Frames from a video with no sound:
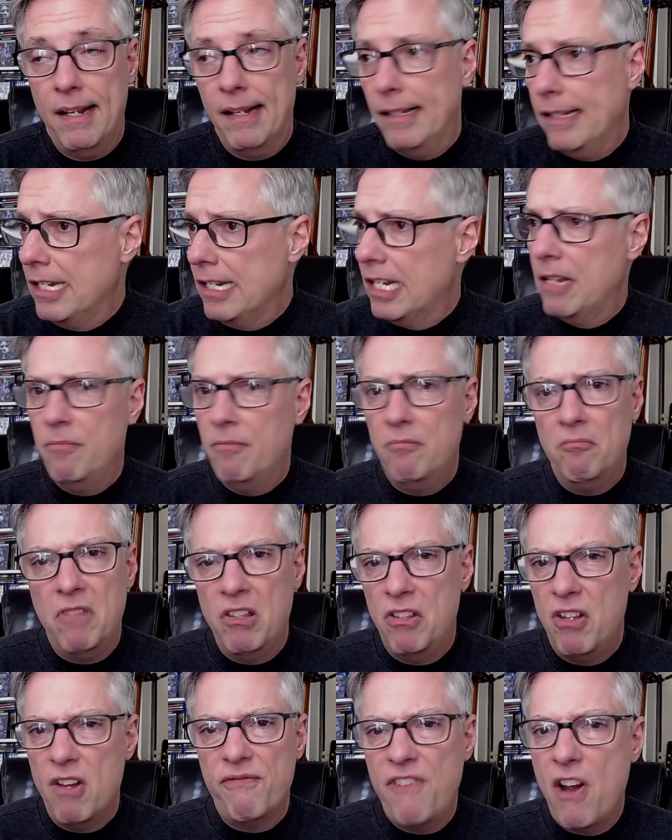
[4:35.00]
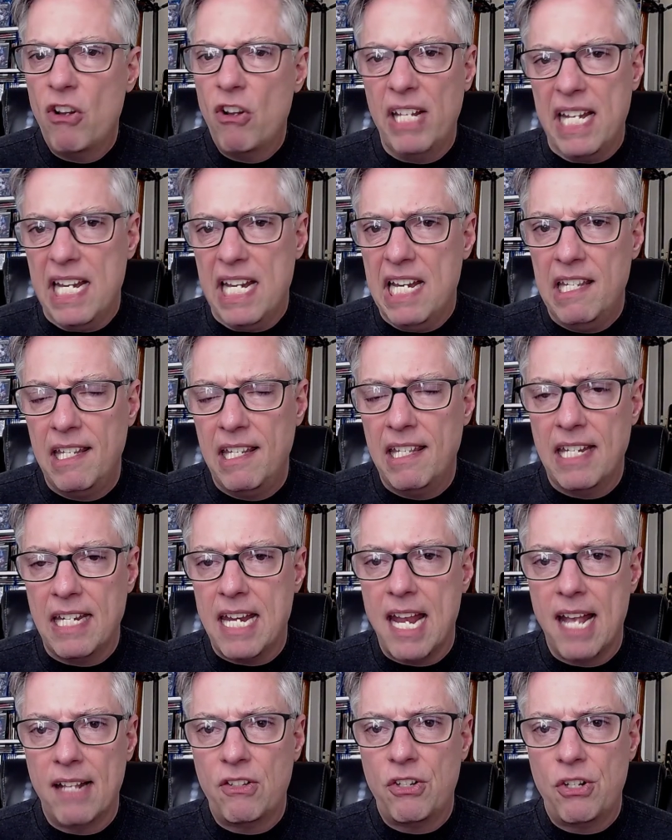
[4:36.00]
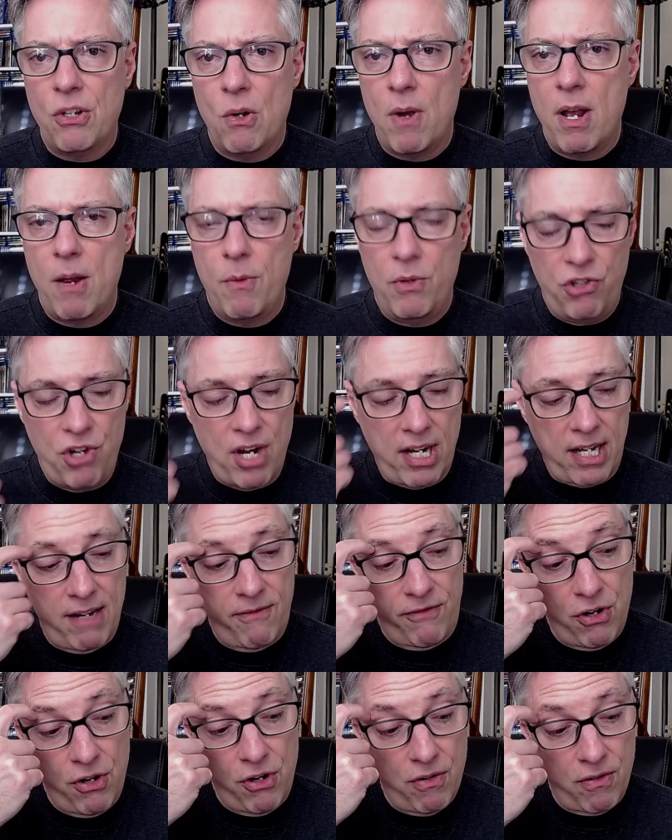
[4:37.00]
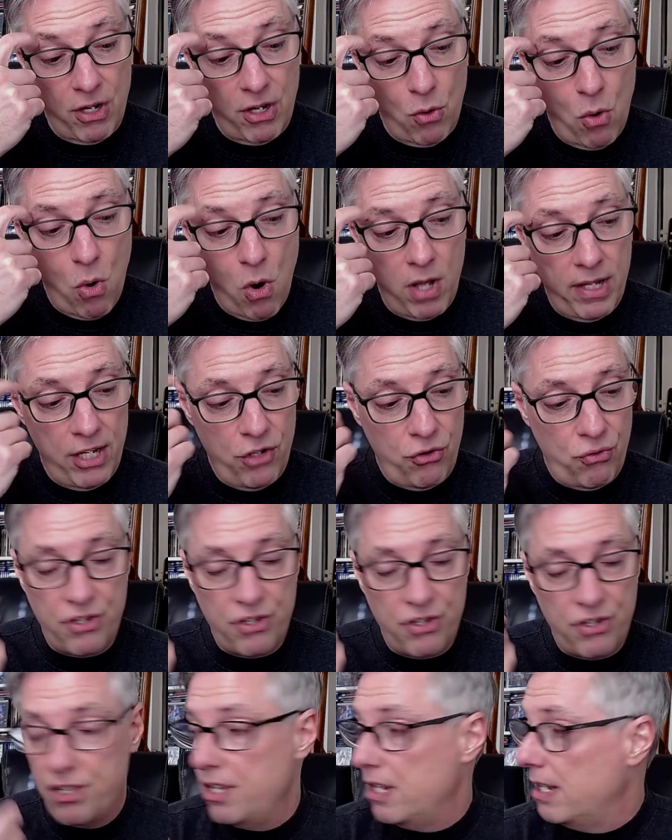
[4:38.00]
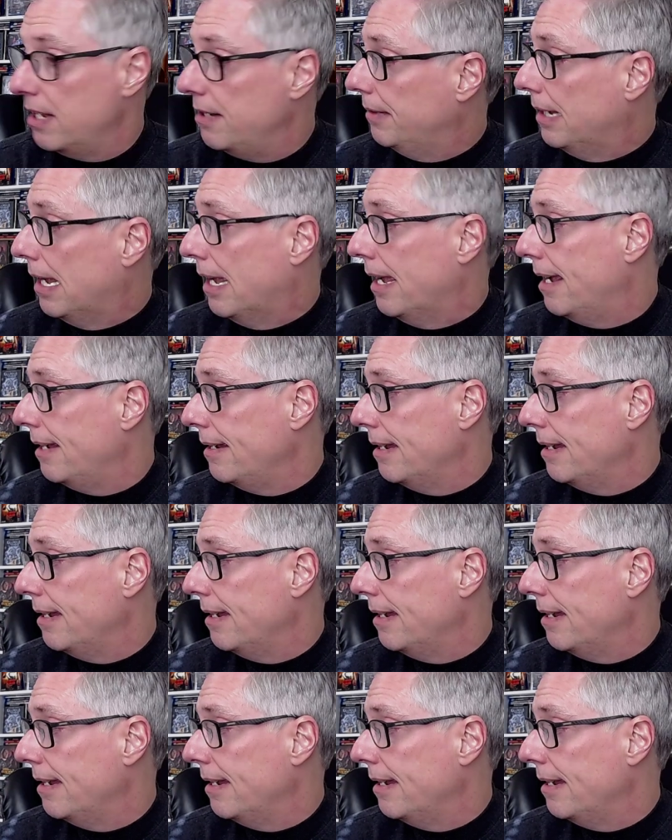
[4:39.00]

you can they're fairly easy to get so i would check if you're at all interested uh,